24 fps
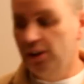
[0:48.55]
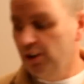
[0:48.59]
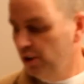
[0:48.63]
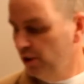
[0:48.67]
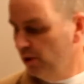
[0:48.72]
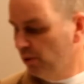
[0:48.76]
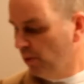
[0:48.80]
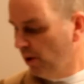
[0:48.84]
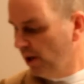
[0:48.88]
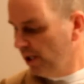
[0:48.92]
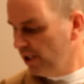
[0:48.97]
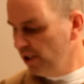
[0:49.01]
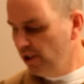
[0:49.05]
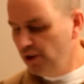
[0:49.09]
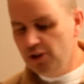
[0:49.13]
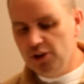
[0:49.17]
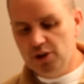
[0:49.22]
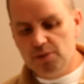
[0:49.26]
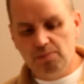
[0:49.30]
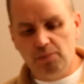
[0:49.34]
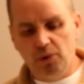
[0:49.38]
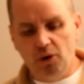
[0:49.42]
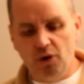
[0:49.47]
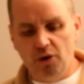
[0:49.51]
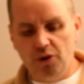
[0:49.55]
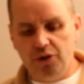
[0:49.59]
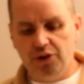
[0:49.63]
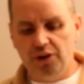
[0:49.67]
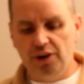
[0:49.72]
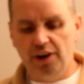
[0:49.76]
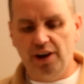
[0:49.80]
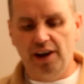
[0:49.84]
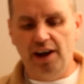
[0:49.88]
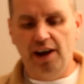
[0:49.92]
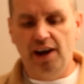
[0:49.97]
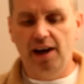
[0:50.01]
you want to use
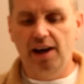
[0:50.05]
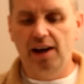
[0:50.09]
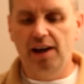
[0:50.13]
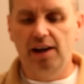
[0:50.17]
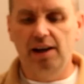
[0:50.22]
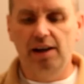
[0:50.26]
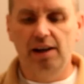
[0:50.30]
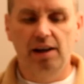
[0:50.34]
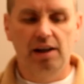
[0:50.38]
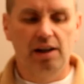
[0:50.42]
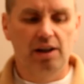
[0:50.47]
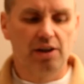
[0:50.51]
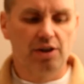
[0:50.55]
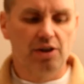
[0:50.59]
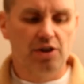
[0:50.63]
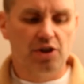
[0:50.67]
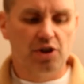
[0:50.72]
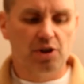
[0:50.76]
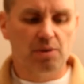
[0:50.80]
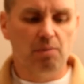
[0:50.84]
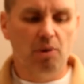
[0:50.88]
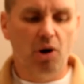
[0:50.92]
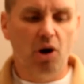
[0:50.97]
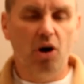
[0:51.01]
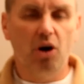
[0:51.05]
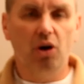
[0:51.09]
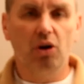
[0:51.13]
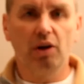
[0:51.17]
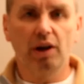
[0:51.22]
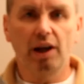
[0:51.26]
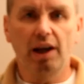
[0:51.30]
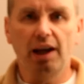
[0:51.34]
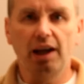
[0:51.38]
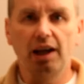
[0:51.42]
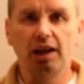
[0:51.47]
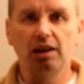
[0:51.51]
both a
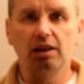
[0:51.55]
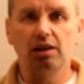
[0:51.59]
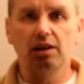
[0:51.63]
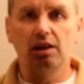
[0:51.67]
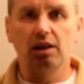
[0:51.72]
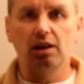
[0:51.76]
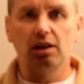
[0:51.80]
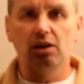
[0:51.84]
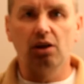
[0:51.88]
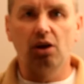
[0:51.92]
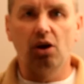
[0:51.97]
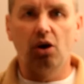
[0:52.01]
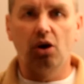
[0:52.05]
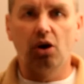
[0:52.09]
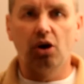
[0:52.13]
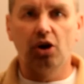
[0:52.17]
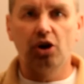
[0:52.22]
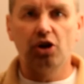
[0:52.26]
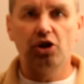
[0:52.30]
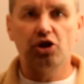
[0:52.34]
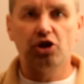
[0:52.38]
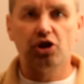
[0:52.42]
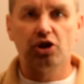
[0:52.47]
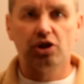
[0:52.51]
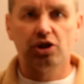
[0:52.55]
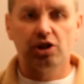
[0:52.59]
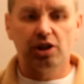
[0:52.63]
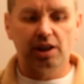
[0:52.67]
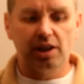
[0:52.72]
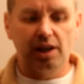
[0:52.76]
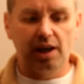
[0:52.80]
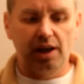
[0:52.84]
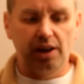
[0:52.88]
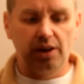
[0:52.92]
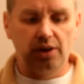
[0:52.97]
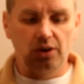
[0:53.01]
small and large
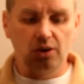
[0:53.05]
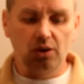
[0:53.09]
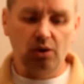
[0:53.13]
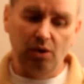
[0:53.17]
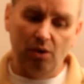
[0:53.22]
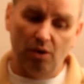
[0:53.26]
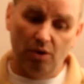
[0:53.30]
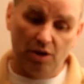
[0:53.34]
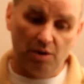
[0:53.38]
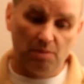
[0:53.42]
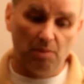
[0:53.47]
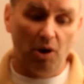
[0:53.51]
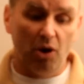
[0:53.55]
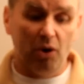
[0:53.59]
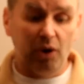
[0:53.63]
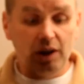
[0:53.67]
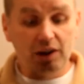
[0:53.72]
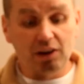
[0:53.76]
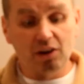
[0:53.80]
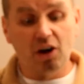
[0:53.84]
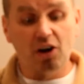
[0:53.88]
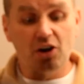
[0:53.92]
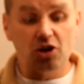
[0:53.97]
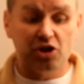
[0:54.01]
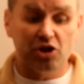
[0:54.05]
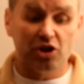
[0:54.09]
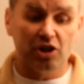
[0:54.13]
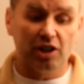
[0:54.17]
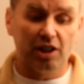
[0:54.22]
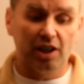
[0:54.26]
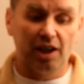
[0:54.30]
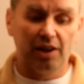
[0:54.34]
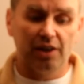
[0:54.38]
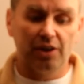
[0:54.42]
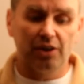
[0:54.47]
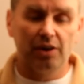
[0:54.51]
together, or a small and large
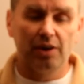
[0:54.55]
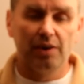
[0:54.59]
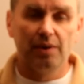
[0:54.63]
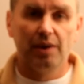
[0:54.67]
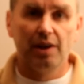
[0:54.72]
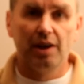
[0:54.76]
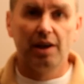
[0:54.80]
together,